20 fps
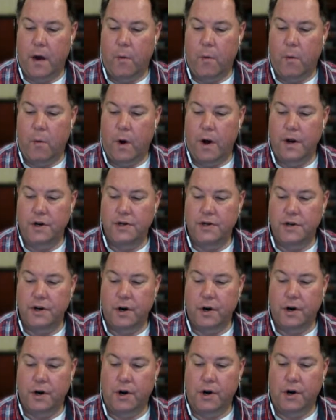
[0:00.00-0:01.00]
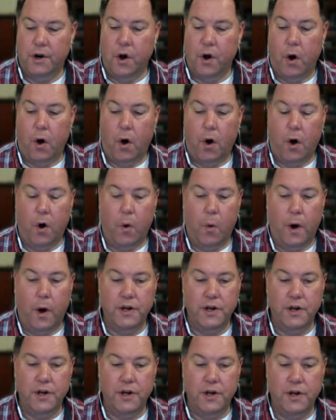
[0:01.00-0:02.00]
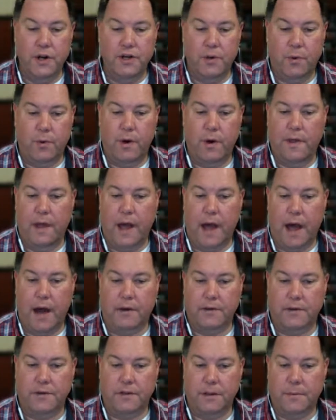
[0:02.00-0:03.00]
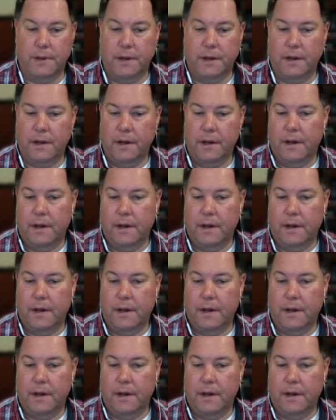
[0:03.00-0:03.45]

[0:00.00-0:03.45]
was your goal once you were in the house? I mean,